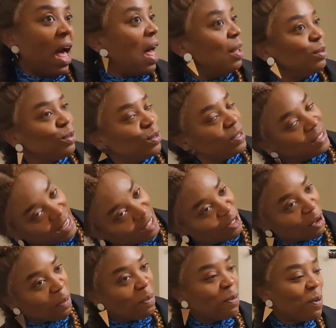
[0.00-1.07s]
How to
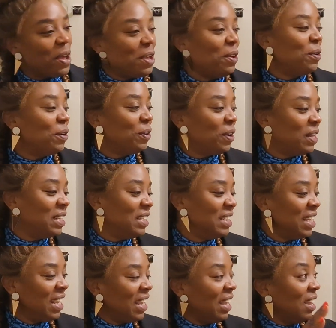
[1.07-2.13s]
set up when you go on
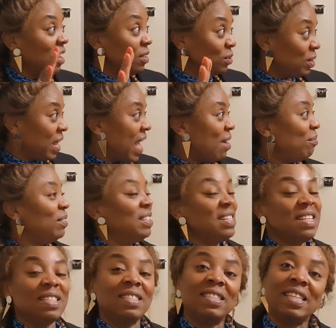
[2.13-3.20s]
holiday so that
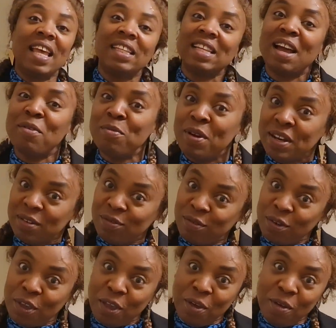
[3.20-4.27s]
everything is set and ready
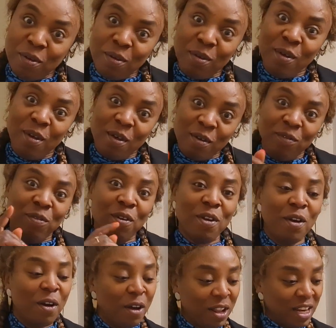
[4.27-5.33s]
for you for
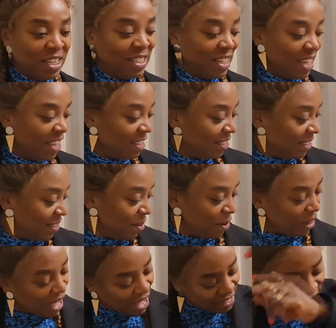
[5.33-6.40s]
your holiday. So
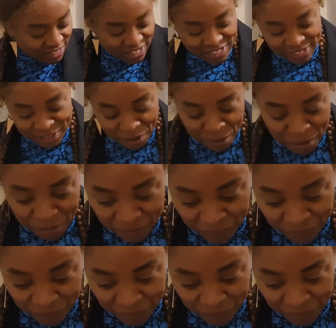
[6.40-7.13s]
guys, let's go.